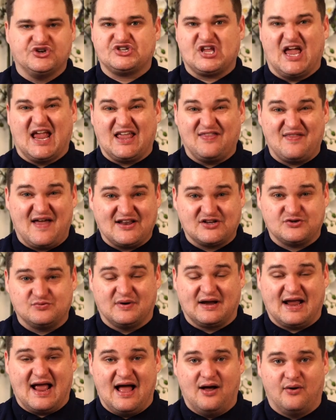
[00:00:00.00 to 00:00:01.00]
just taking that into
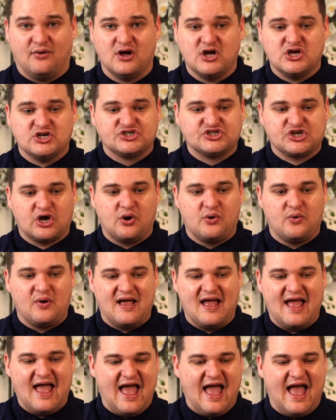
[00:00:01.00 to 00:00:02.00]
account.
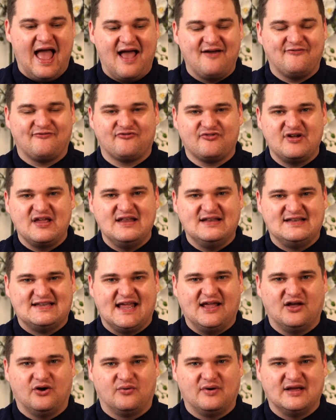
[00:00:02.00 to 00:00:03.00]
So every
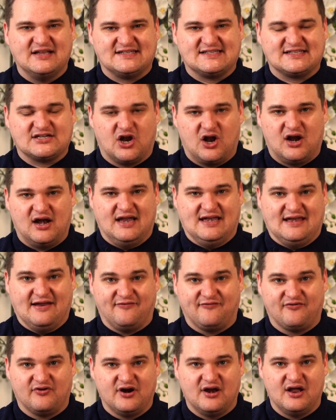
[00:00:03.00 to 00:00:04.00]
deal is slightly
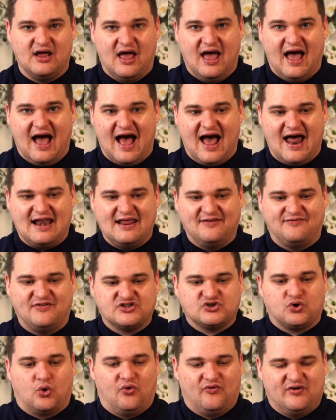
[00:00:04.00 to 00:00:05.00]
different. And if
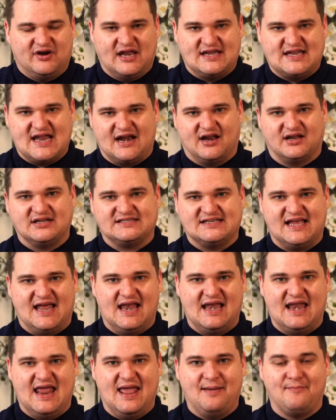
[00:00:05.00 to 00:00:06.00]
there's already tenants
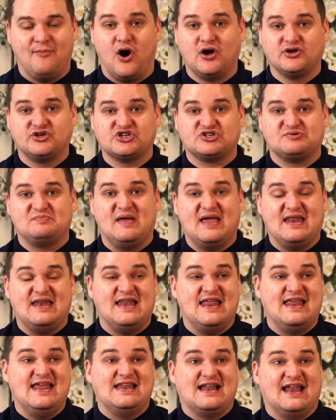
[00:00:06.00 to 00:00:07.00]
in, it might just
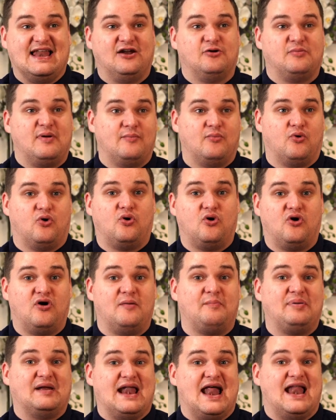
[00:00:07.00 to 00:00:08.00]
need a little bit
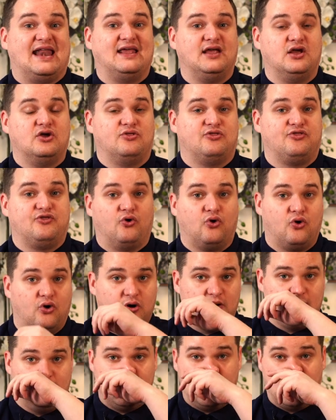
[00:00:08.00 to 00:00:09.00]
more planning and
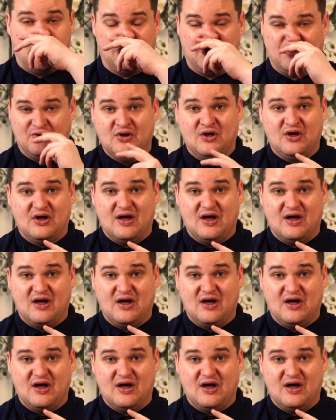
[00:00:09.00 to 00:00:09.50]
thought on